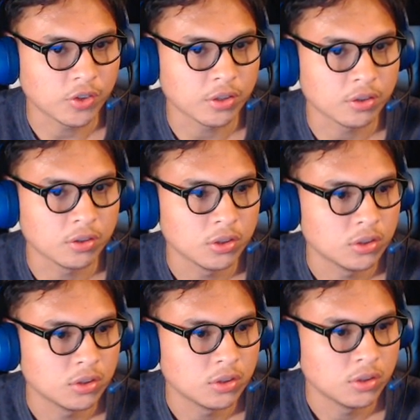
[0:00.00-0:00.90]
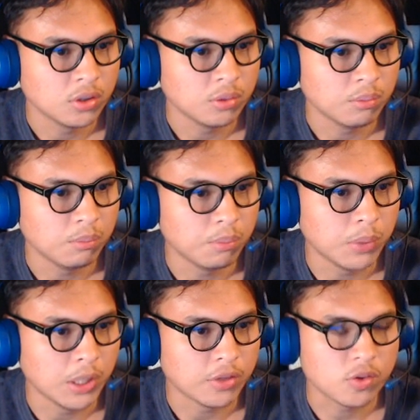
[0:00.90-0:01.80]
here.
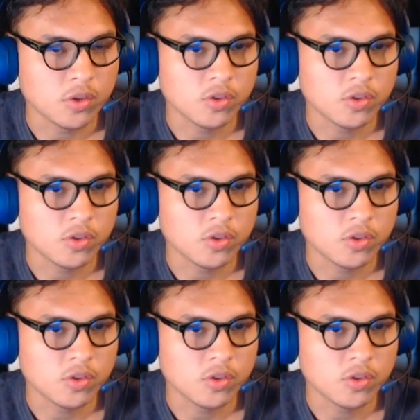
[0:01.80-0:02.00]
But since